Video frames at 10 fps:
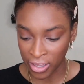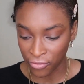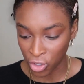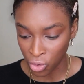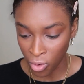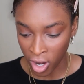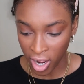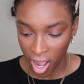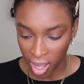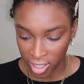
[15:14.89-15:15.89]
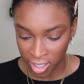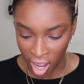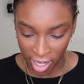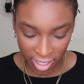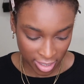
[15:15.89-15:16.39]
if you are
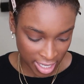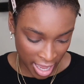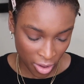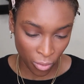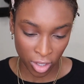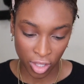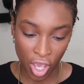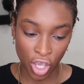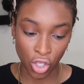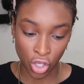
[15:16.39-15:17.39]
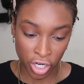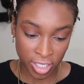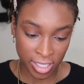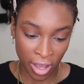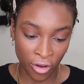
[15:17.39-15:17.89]
not content with
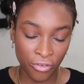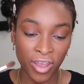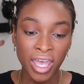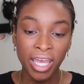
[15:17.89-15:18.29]
yourself,